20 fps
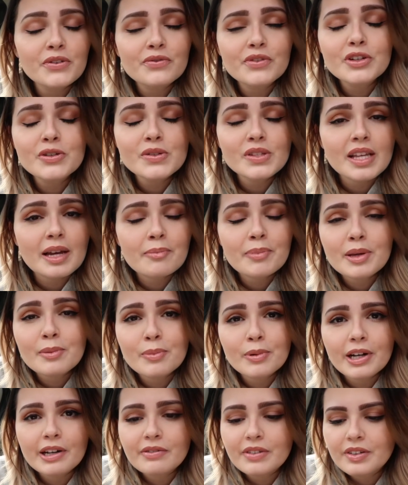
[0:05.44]
reviews that
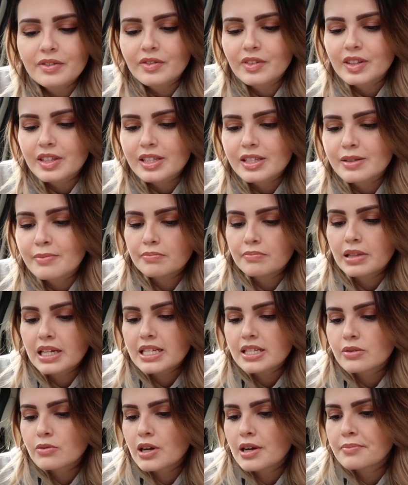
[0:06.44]
people have given this
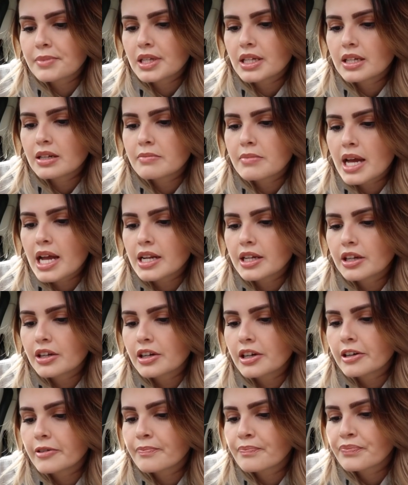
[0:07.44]
place where I'm going to get a
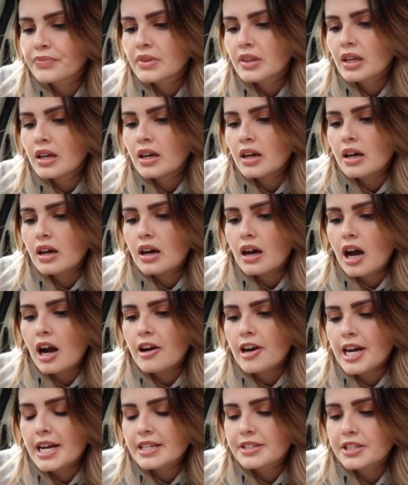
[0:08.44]
manicure.
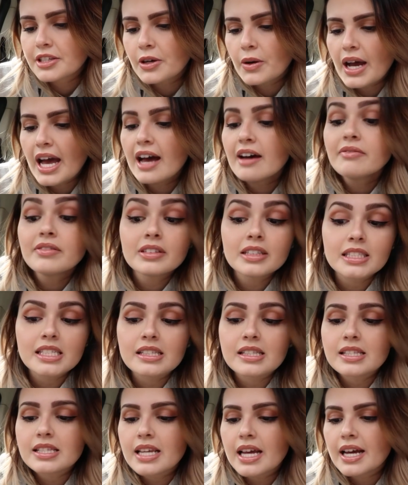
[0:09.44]
Alright, so
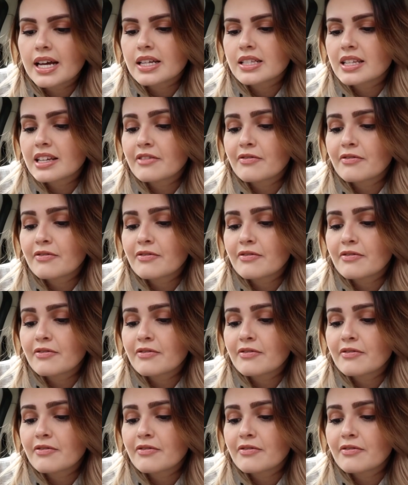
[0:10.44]
Evelyn says,